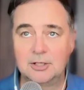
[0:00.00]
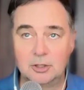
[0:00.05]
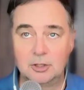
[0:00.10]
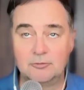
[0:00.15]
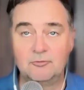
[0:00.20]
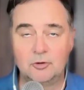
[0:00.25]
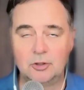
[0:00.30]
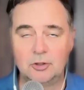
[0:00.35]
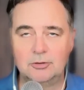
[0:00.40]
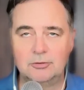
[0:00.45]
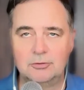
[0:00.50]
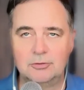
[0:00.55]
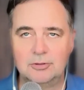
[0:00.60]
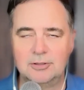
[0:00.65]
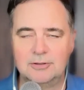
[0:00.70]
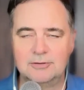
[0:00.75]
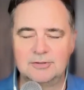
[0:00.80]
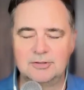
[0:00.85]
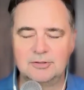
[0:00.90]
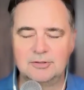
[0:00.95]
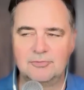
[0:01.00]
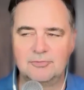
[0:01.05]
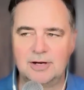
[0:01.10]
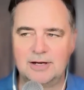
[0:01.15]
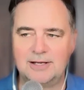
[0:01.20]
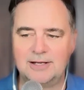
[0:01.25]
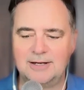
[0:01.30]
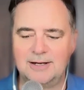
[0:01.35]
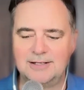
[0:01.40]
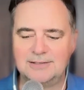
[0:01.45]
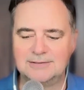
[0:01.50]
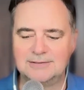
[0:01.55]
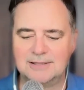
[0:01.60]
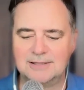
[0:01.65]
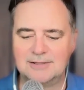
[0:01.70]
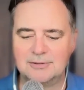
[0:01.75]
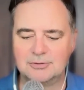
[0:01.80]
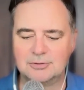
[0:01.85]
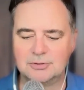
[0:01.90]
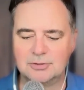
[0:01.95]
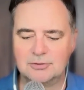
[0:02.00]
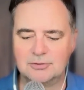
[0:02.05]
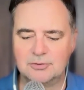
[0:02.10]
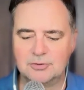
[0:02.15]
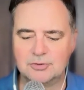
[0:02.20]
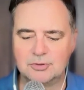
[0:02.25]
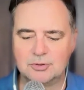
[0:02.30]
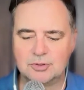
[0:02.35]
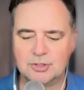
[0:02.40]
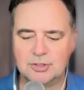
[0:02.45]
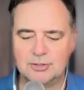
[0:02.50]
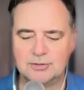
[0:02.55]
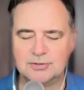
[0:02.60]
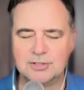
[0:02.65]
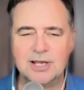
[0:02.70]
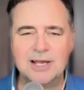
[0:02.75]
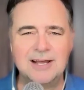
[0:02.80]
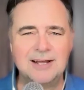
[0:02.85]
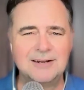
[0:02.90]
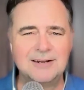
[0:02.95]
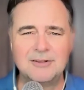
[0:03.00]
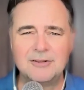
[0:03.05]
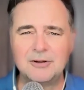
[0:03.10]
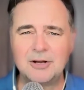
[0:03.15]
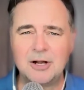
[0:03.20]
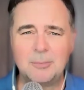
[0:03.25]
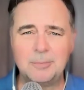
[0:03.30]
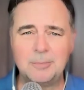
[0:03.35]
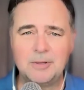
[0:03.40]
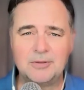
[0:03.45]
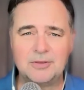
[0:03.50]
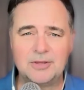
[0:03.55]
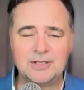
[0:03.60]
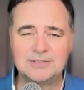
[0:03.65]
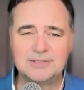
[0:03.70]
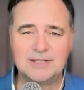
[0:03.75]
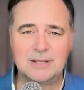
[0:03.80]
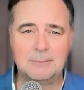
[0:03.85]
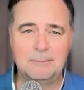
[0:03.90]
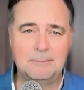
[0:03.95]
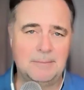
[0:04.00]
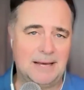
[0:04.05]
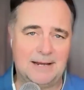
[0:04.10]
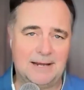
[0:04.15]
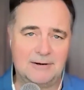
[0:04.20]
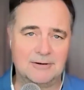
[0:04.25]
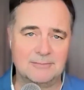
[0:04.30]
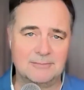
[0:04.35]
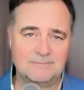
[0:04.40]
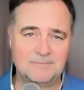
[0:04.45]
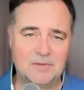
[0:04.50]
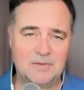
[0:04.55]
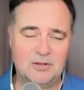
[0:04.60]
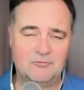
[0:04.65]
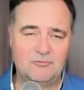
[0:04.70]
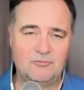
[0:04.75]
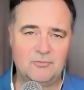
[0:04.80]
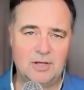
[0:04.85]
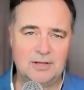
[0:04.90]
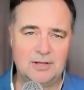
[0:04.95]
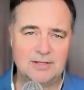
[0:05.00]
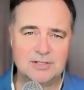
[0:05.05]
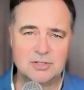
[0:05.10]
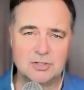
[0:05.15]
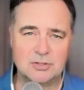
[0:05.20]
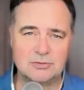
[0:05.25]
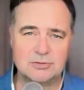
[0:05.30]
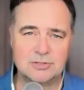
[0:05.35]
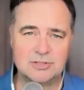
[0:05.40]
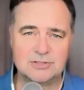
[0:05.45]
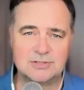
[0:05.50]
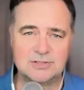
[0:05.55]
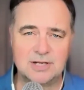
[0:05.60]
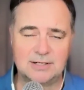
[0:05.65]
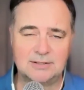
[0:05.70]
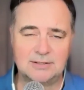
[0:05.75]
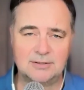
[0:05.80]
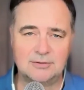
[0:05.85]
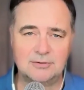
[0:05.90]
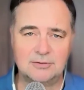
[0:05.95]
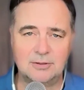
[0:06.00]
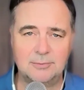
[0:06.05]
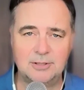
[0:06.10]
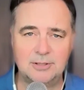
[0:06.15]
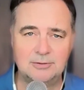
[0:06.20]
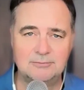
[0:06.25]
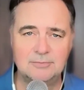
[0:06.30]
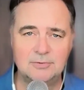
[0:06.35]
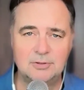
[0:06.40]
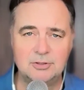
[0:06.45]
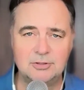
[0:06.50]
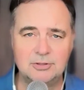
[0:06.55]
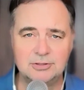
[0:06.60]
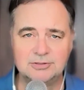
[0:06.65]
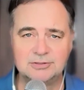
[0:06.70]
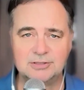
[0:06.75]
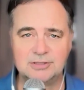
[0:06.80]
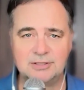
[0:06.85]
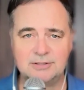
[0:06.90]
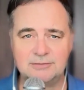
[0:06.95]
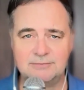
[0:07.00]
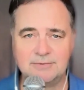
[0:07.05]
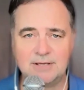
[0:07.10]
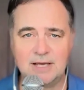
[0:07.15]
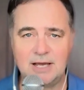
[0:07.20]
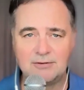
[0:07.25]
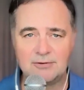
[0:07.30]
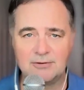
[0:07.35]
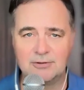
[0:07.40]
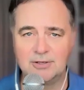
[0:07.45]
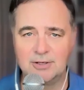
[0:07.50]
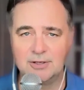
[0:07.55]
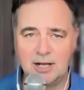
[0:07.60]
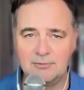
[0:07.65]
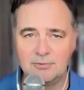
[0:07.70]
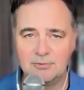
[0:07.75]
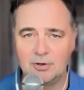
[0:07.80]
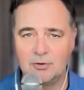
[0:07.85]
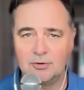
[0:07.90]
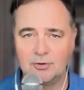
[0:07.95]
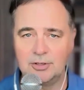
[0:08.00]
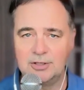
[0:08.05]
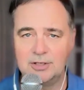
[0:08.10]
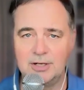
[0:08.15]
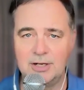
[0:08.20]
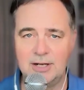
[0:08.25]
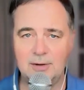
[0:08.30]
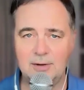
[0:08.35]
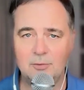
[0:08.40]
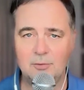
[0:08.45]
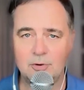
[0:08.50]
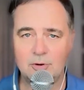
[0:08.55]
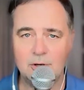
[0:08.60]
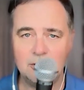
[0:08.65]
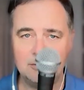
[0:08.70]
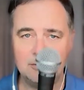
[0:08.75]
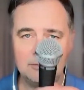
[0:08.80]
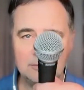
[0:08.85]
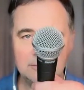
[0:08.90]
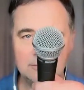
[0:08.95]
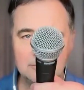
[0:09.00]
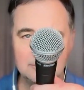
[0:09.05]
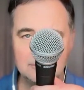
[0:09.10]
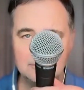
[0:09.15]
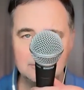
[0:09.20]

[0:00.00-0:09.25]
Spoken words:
good for you to recognize that those are skills. Another couple of things that matter, and these are just technical. I mean, you can see Kathryn and I recording today. We're on